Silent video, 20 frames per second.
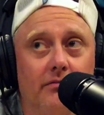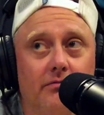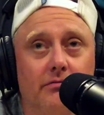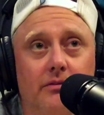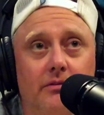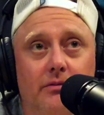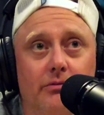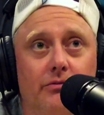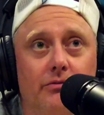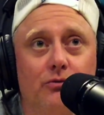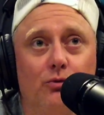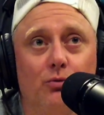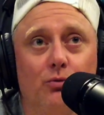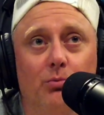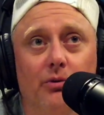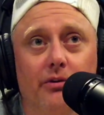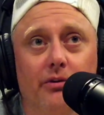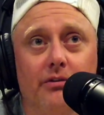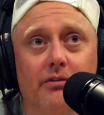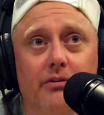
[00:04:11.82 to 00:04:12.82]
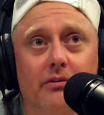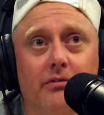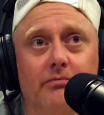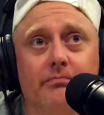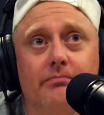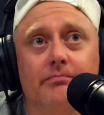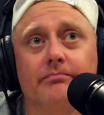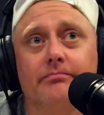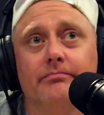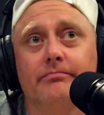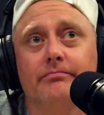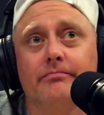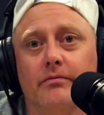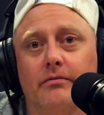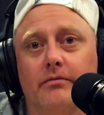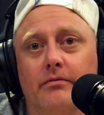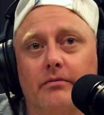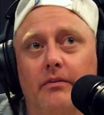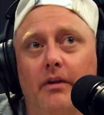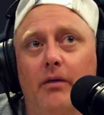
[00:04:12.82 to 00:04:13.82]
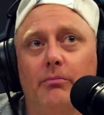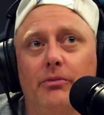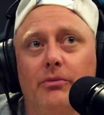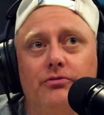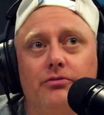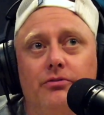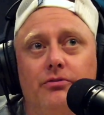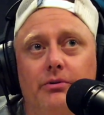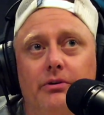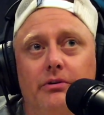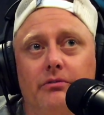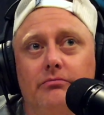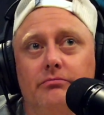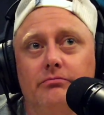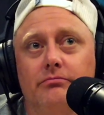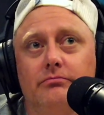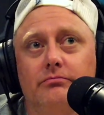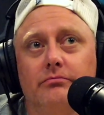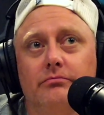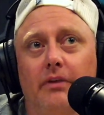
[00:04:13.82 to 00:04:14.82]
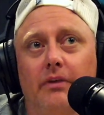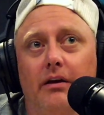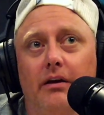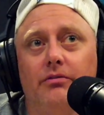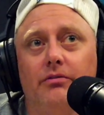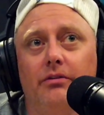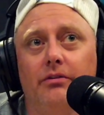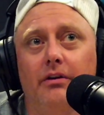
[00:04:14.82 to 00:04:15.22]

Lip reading: It was super easy. Not much to it, actually.